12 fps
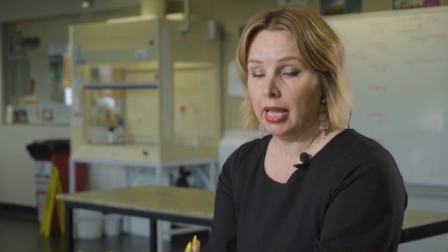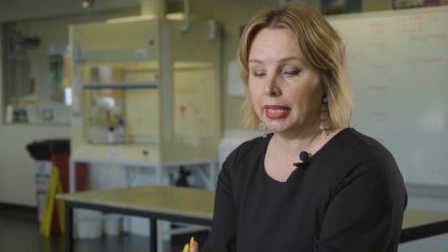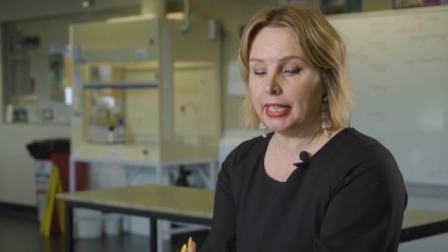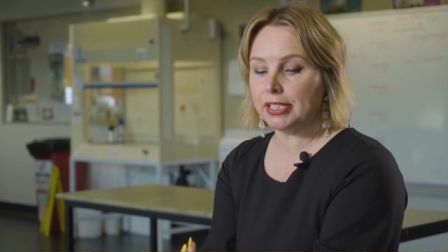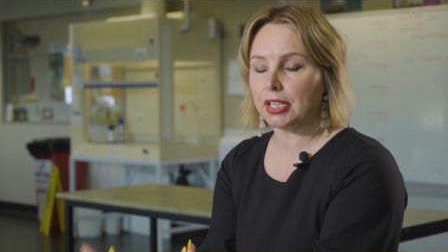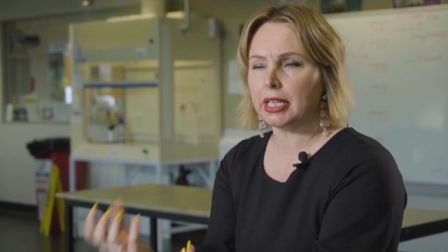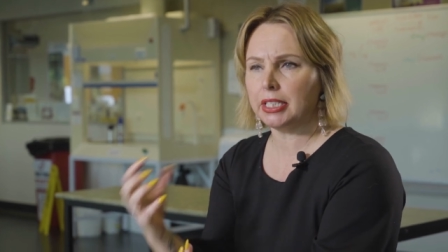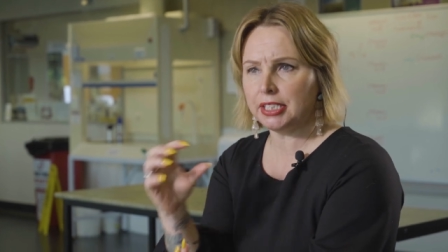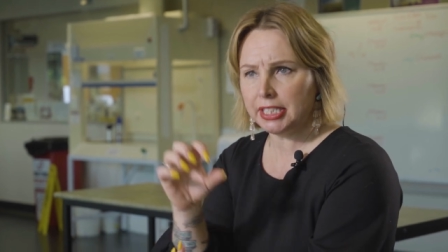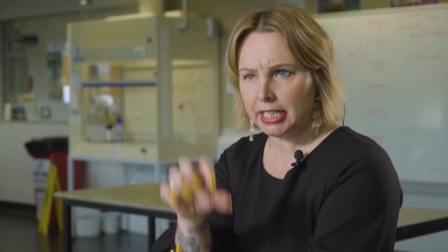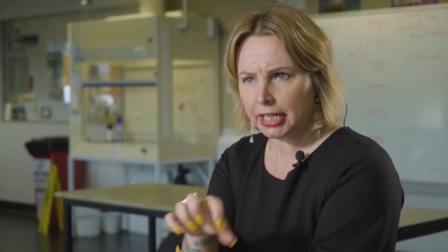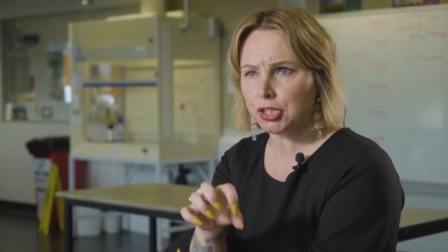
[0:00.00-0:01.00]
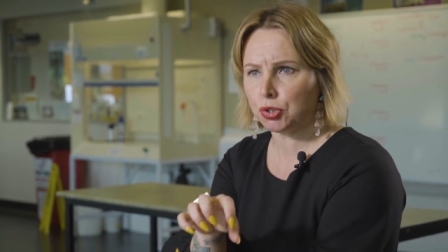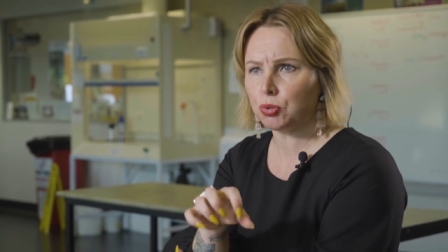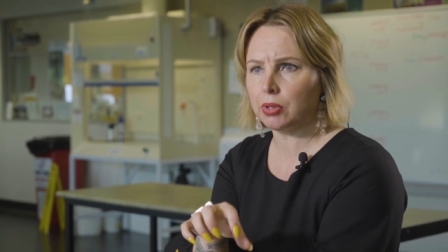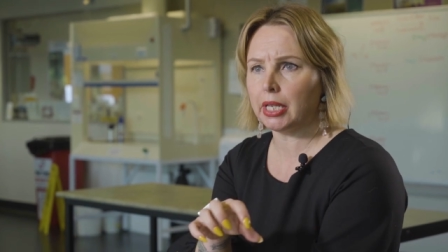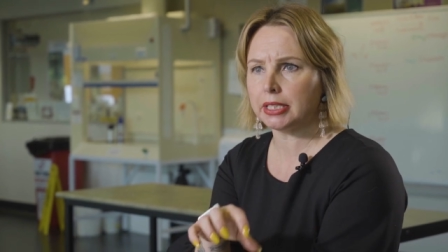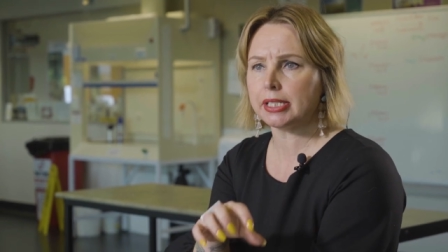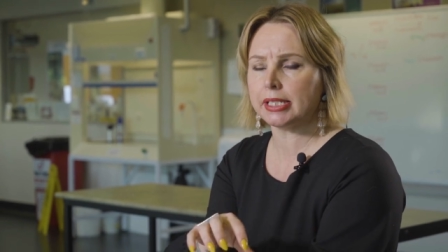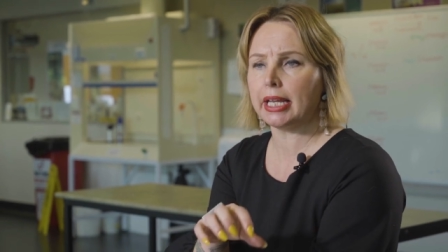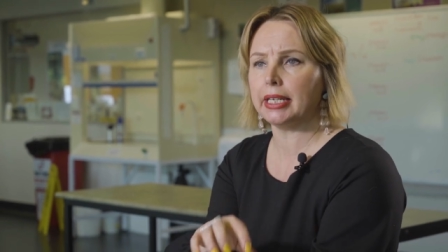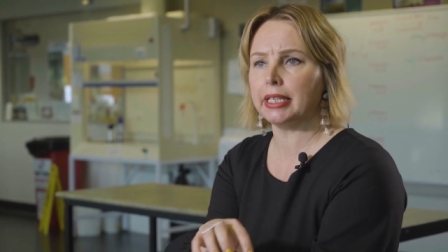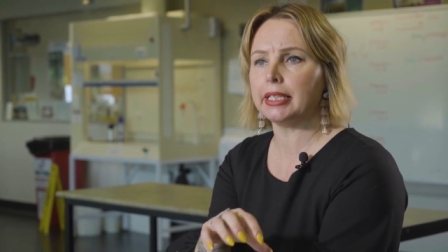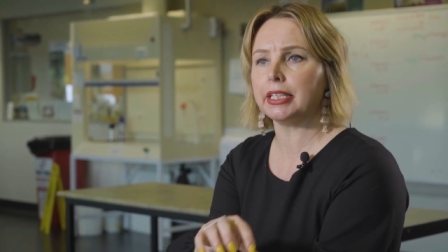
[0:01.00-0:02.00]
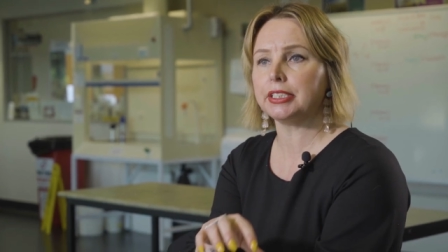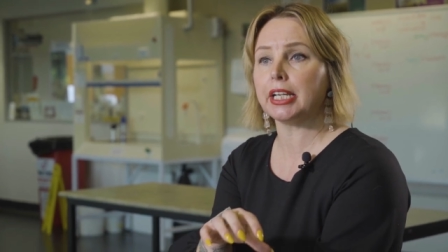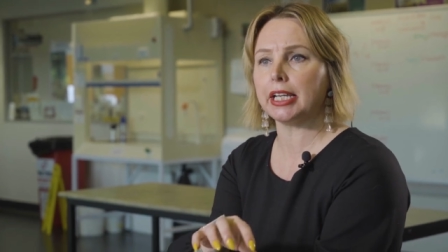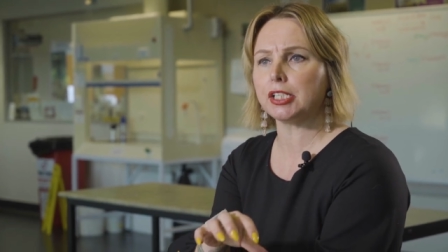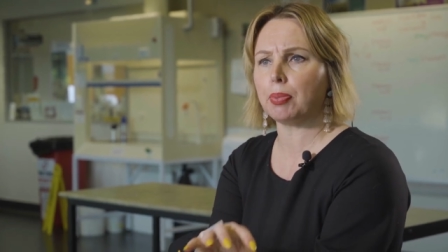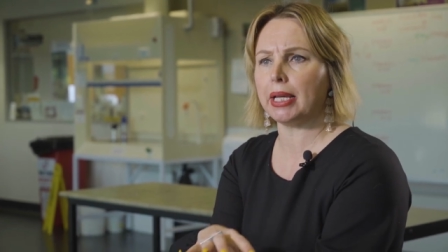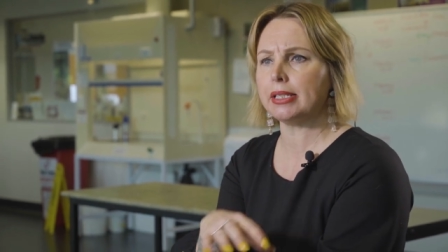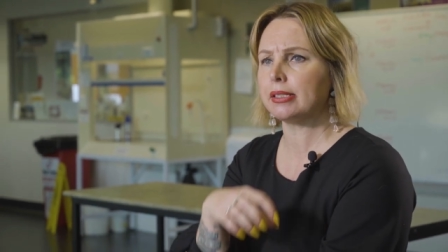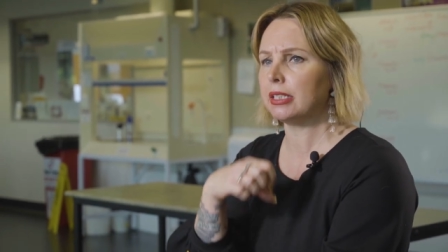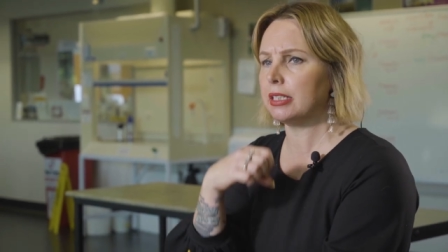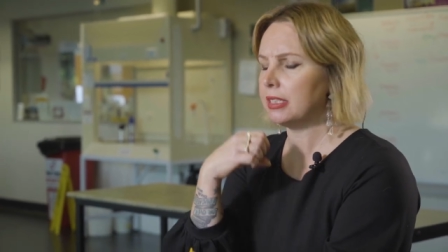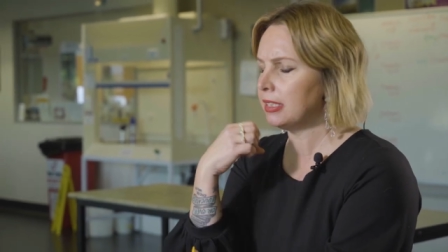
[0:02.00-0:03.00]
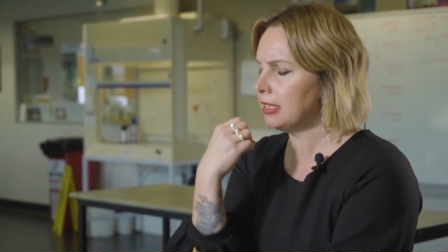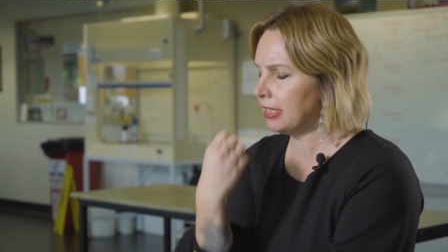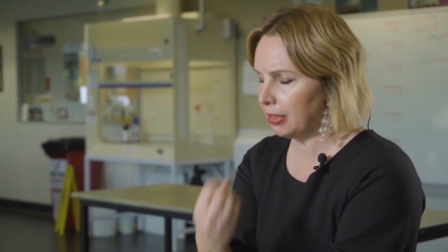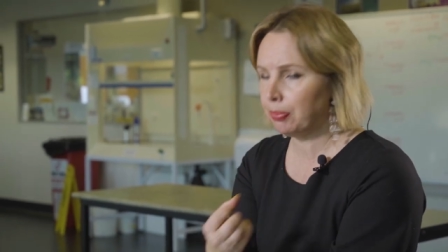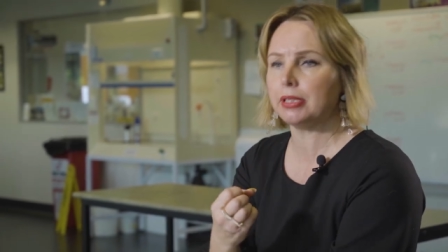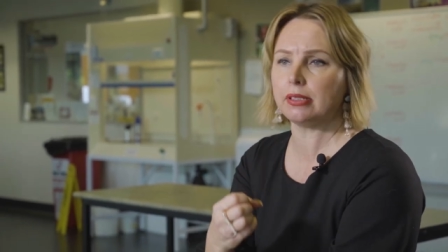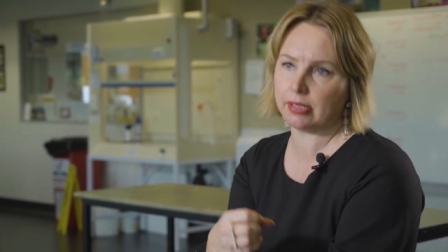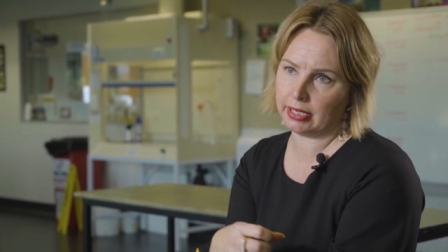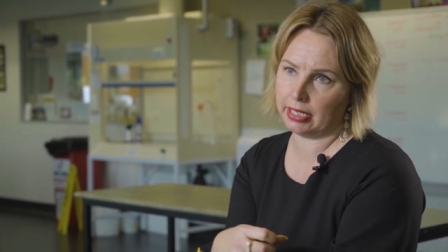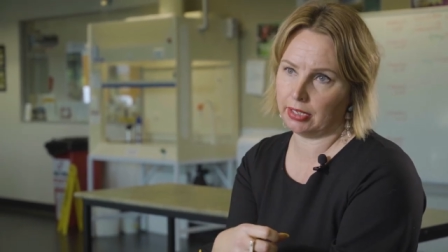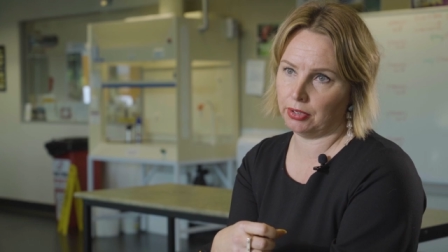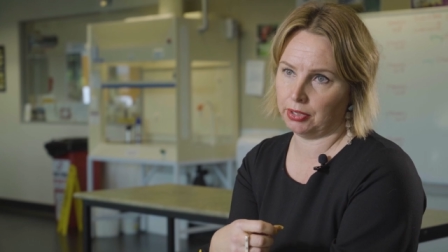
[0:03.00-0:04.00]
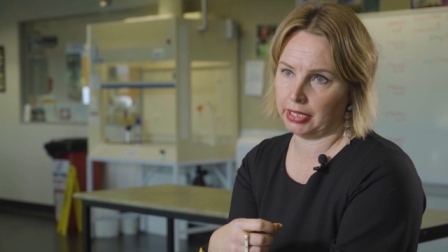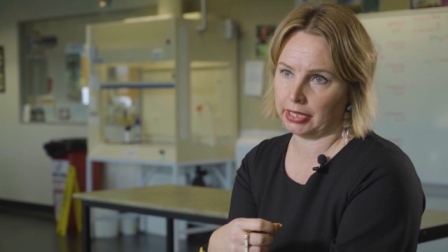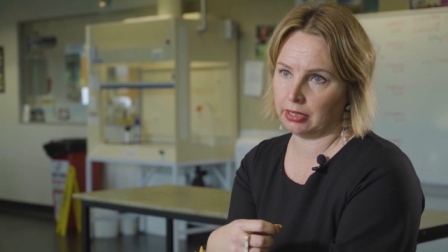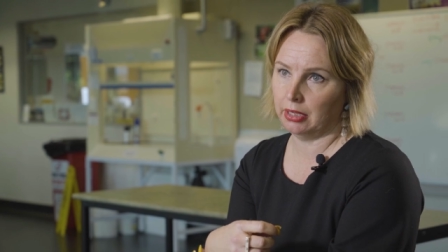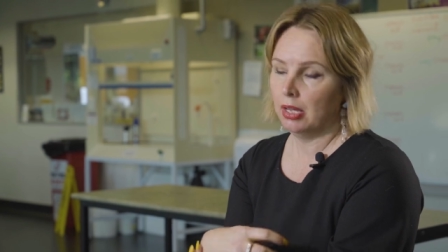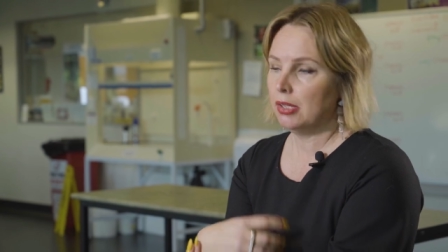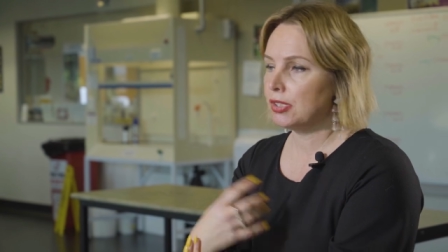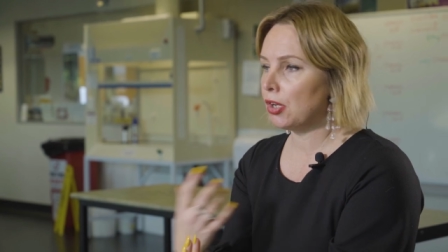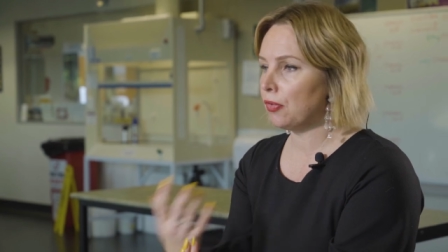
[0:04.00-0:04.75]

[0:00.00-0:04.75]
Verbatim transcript: there's a contextual understanding that takes place that deepens their learning. So